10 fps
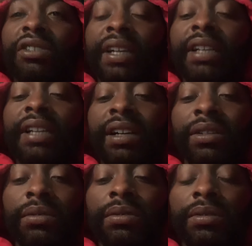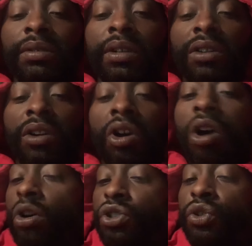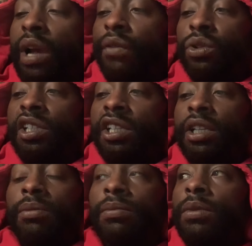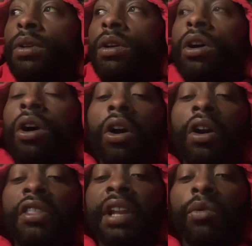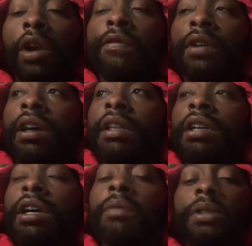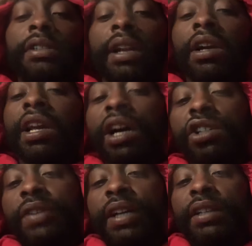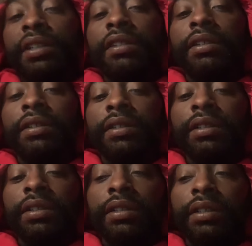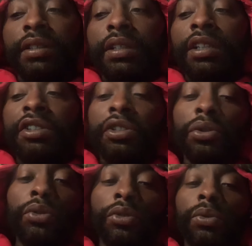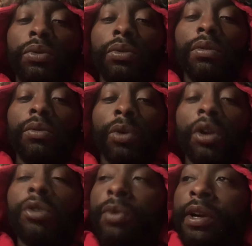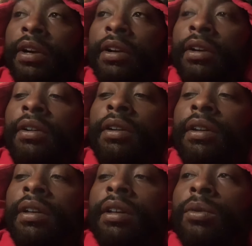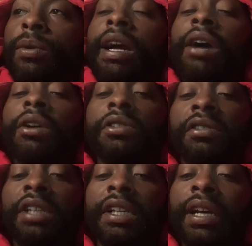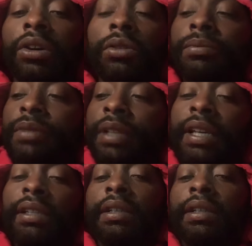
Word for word: right now are all travel team or either they work for other companies that are contracted to work where warehouses need help like